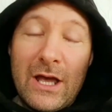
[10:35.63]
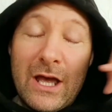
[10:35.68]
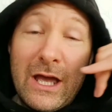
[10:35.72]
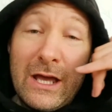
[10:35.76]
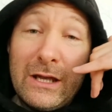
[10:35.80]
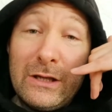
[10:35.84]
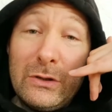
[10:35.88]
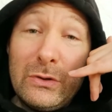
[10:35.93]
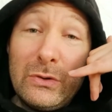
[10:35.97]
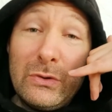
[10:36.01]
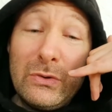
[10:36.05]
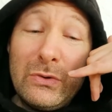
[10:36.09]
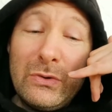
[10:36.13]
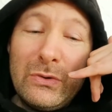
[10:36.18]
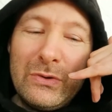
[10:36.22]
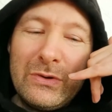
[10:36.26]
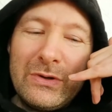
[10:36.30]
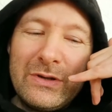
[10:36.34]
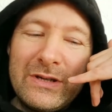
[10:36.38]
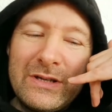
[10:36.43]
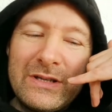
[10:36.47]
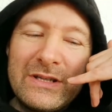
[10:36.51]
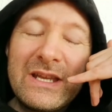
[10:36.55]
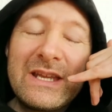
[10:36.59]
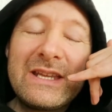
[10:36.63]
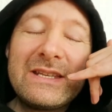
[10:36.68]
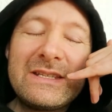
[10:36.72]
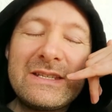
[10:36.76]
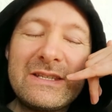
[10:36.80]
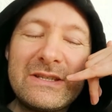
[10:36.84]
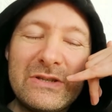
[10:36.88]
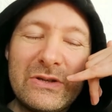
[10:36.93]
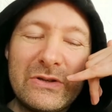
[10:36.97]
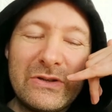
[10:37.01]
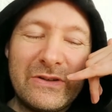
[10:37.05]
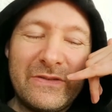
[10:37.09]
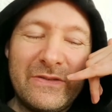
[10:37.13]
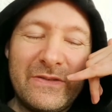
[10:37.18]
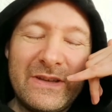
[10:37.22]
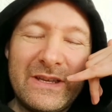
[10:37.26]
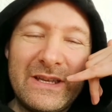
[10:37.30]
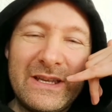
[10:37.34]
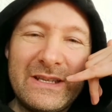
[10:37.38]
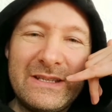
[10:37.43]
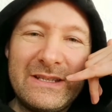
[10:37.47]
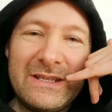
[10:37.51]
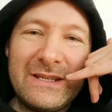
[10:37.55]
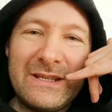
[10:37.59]
Hello. It's
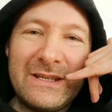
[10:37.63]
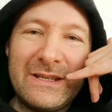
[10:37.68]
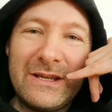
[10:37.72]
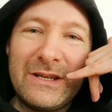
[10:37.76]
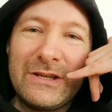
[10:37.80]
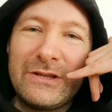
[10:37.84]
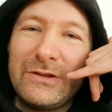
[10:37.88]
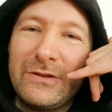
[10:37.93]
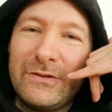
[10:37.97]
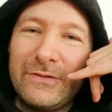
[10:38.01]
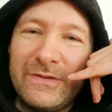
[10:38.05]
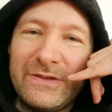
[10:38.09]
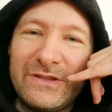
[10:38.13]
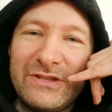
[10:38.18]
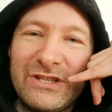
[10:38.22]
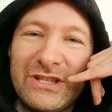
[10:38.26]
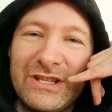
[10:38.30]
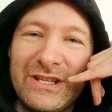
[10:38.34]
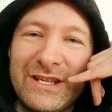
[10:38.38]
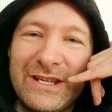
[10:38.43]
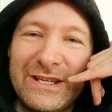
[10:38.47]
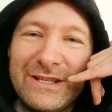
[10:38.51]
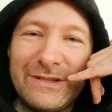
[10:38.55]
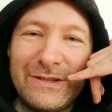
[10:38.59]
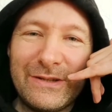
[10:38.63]
Doubtfire, dear. You Virginia